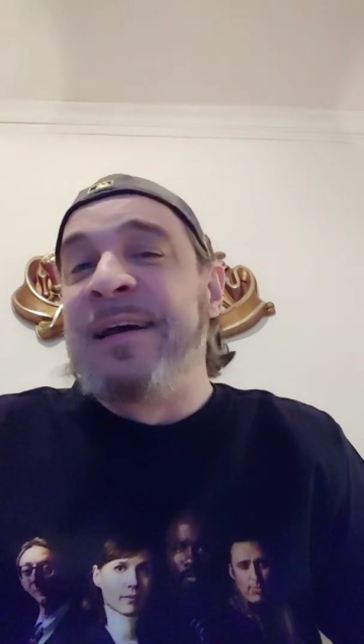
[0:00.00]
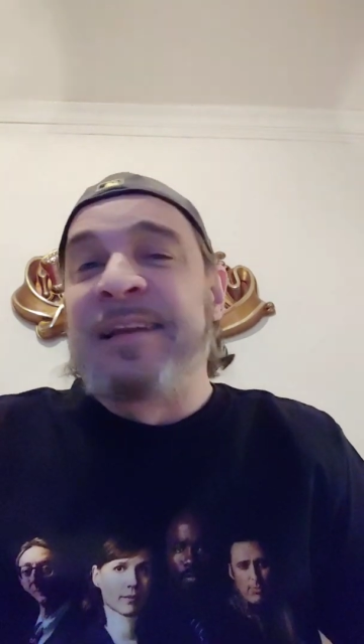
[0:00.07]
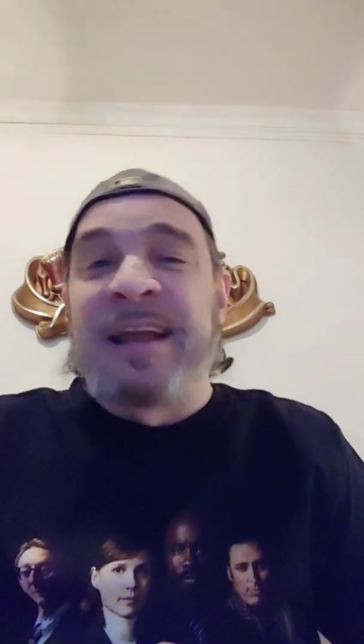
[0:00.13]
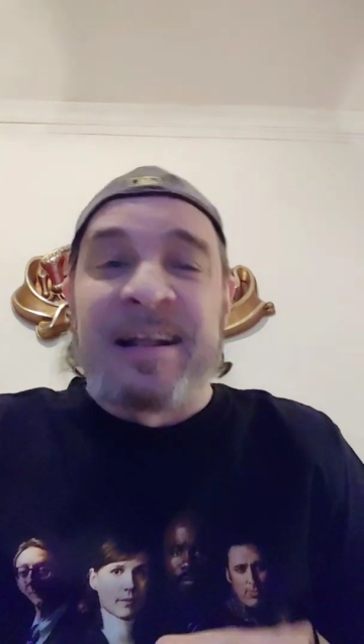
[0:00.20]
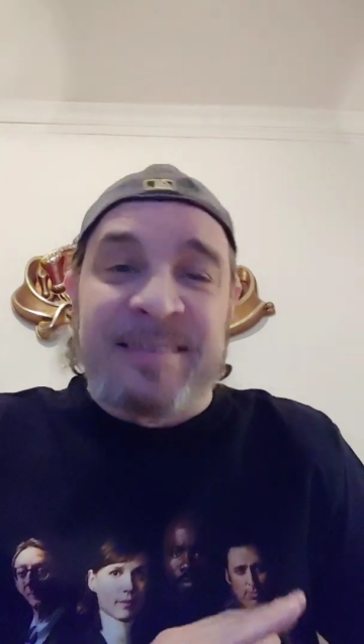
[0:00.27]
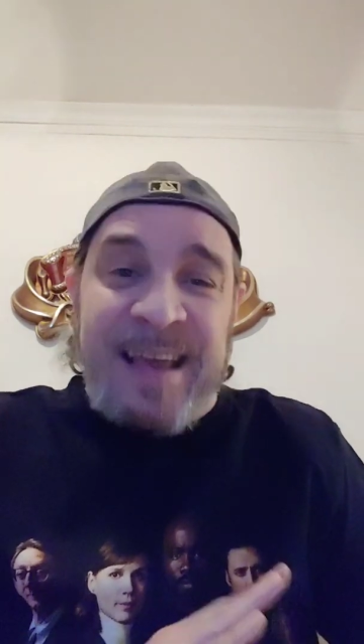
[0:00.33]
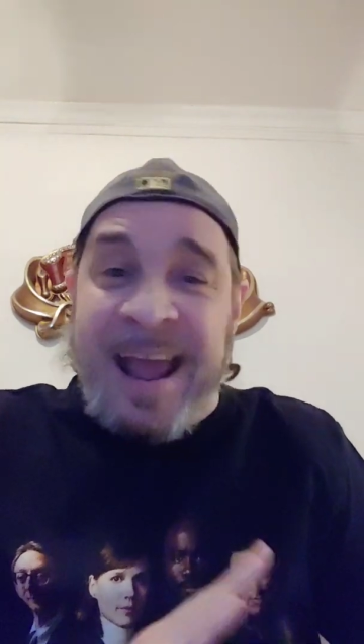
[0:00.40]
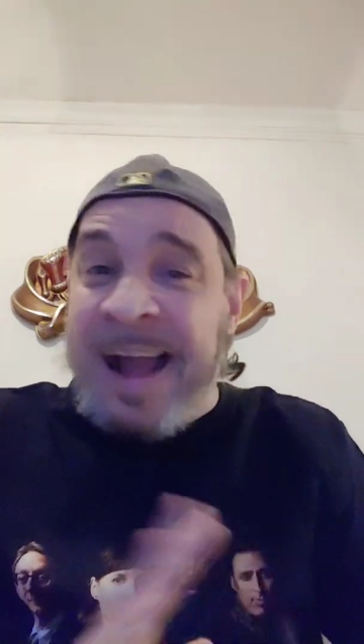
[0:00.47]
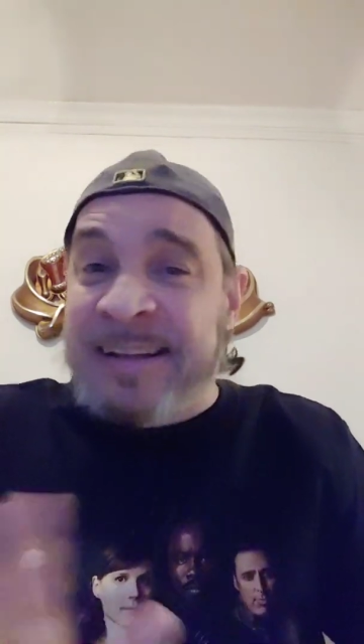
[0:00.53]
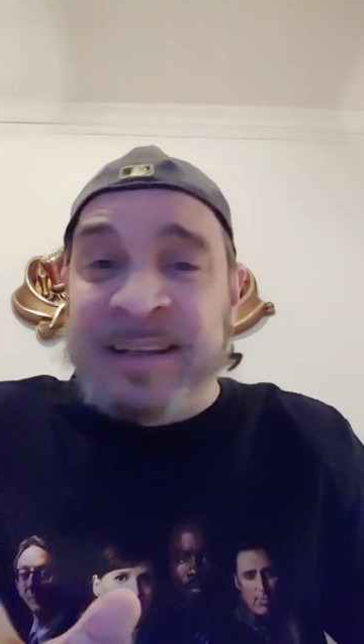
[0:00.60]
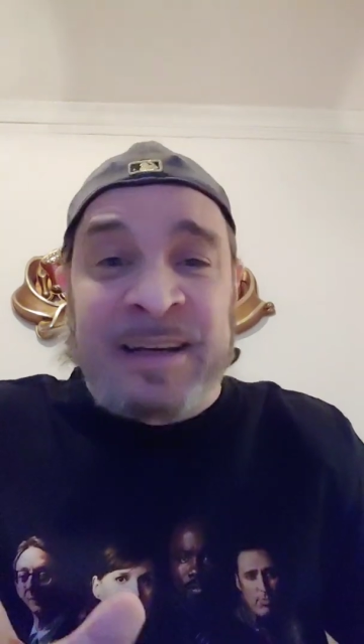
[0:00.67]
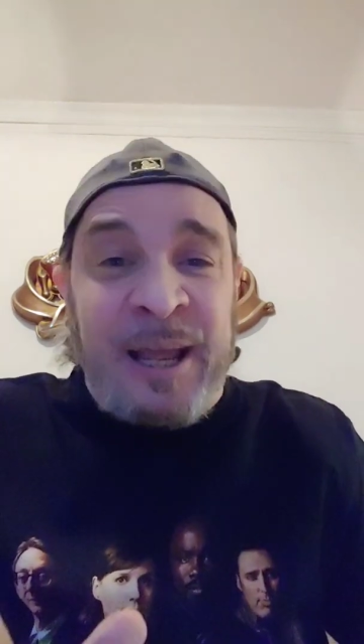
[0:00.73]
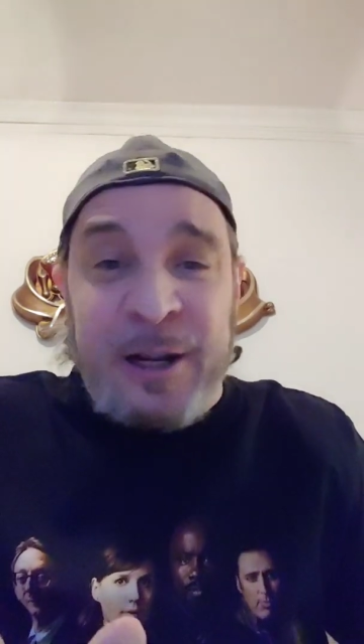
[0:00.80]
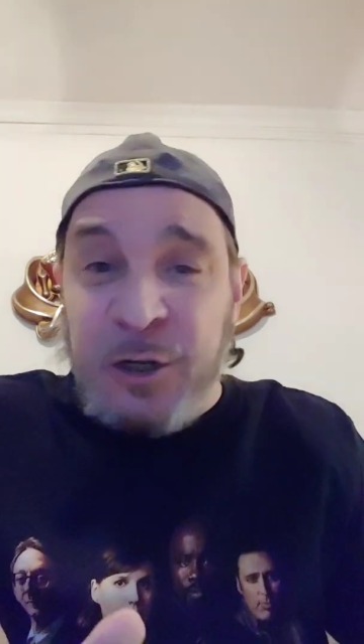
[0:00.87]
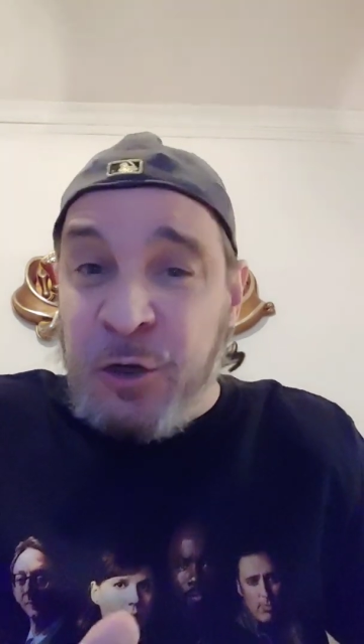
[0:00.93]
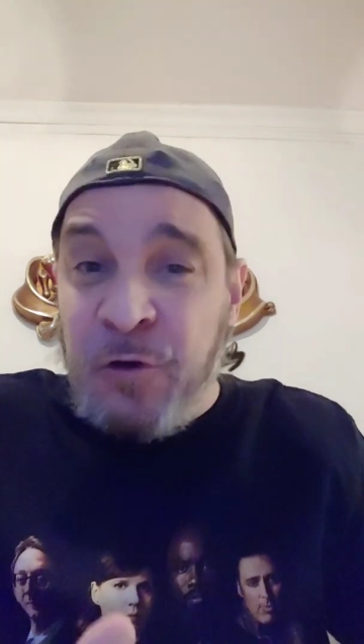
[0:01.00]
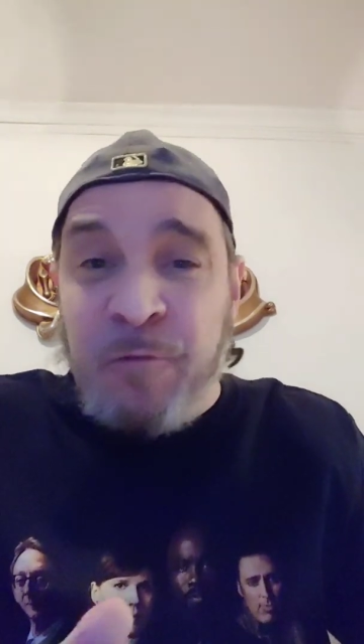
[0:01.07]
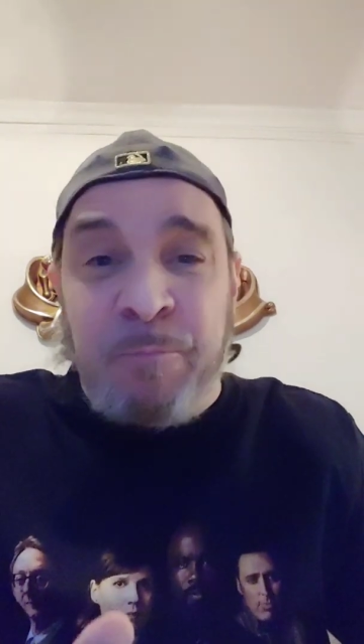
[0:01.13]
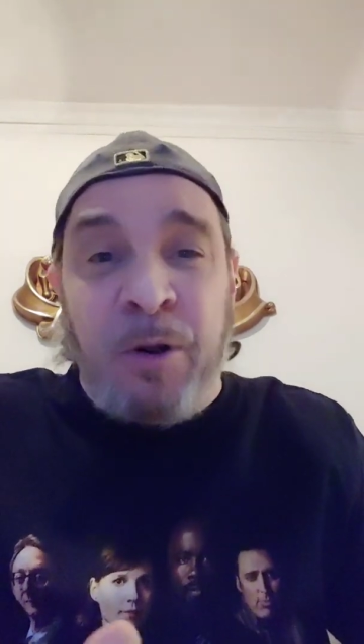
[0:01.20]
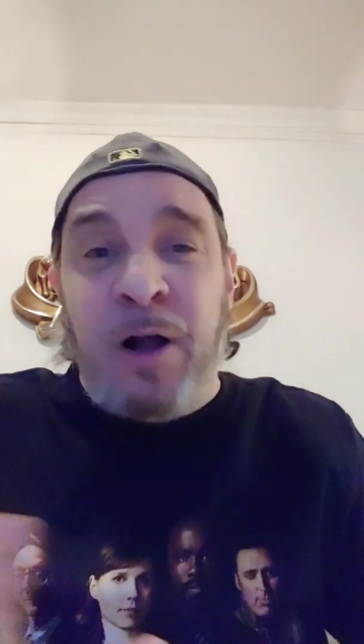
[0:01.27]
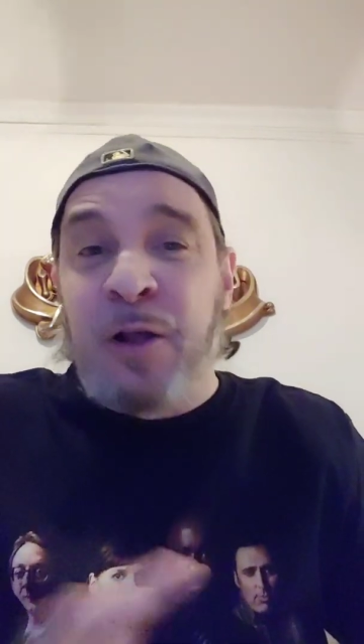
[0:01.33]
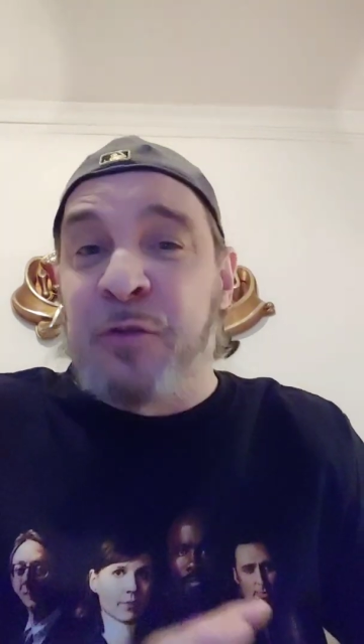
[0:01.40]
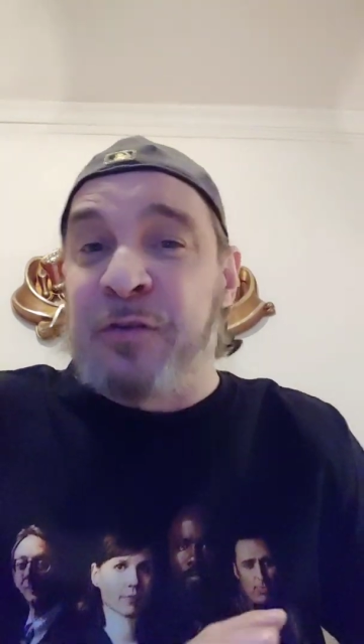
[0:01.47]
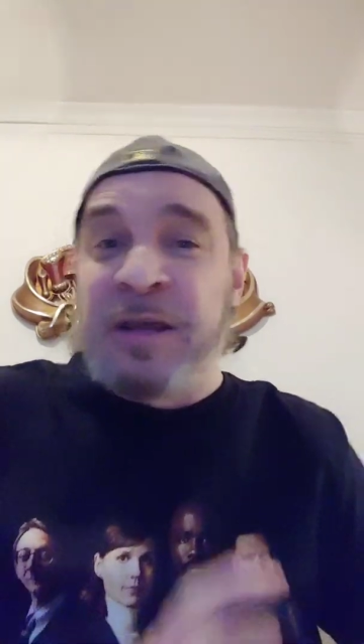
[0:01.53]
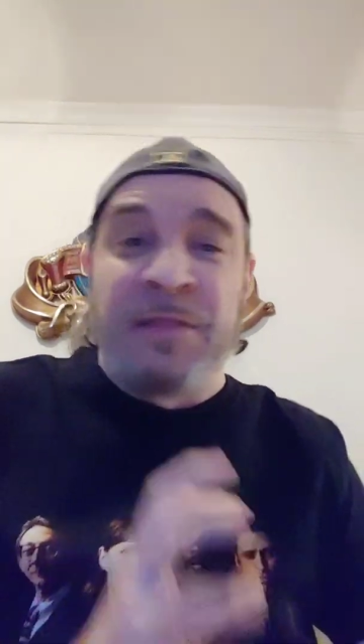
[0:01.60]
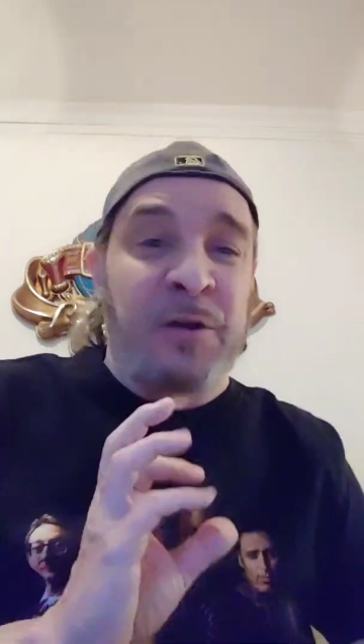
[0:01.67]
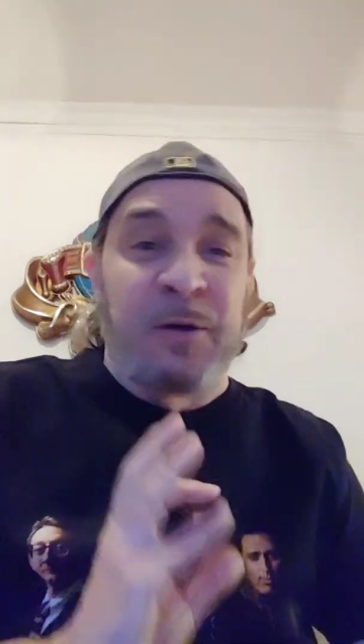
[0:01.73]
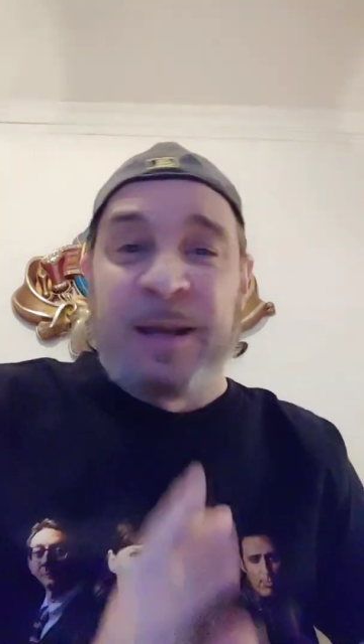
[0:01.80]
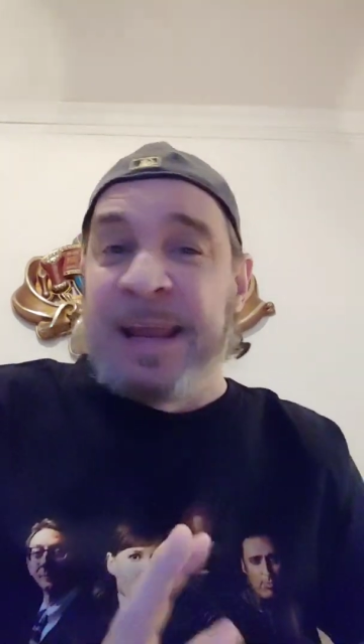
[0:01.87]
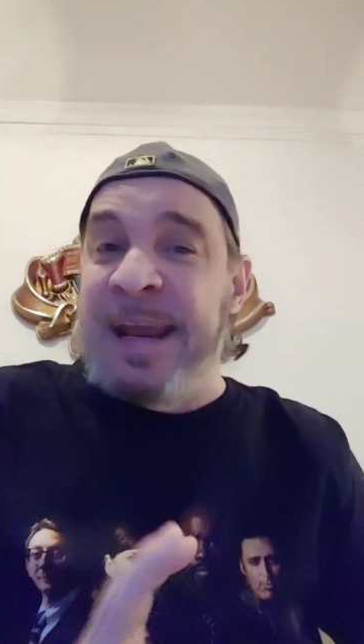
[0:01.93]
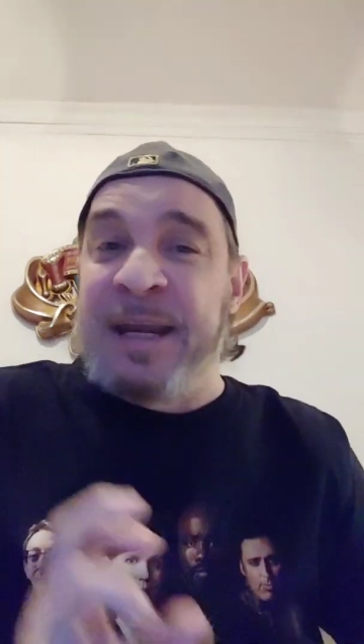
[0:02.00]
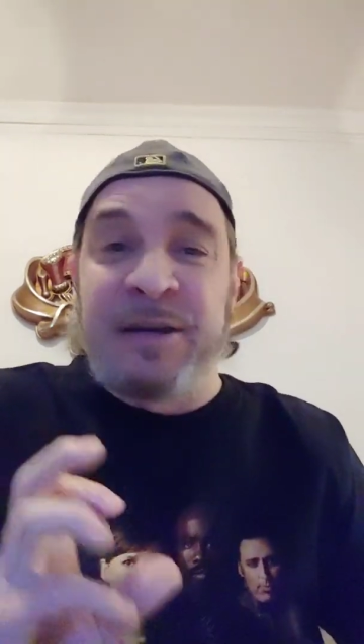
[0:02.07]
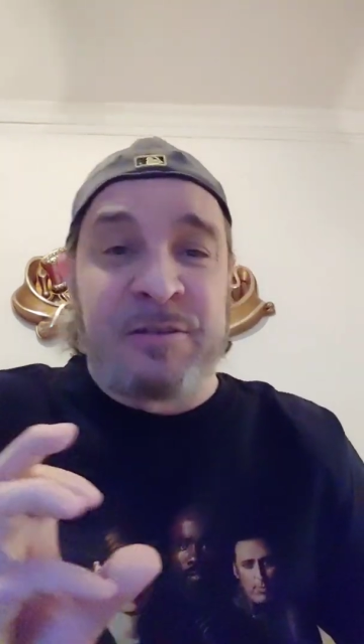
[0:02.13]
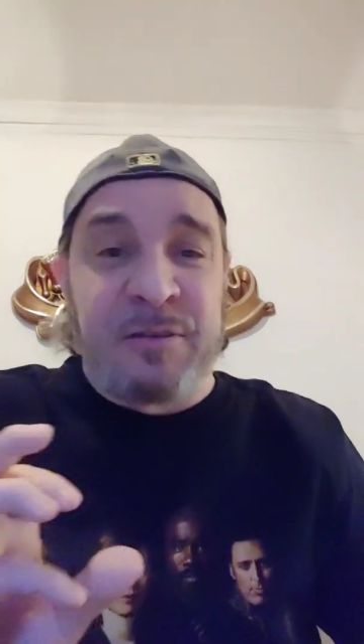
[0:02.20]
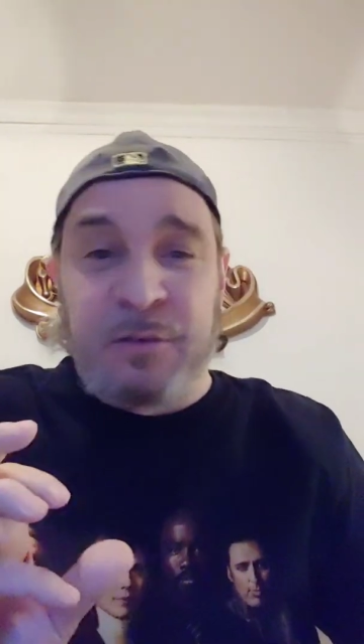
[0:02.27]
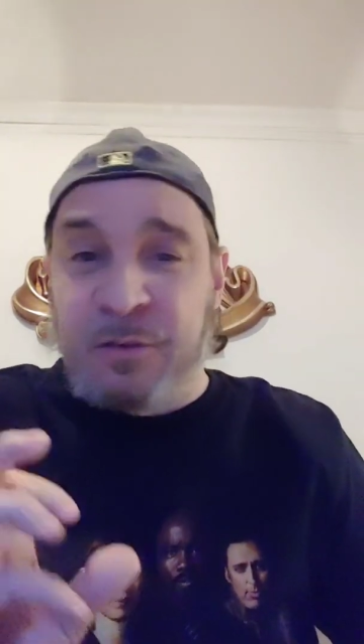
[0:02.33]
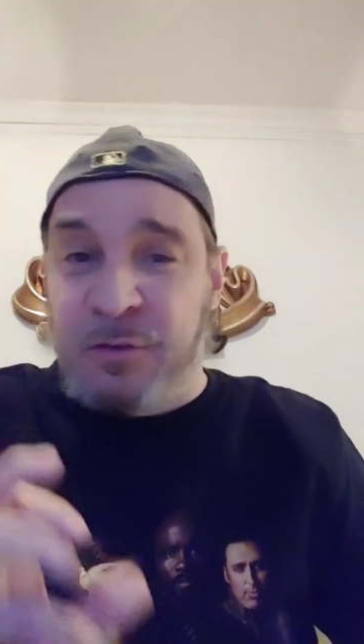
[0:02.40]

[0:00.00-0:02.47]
lots of acting like goofballs in their late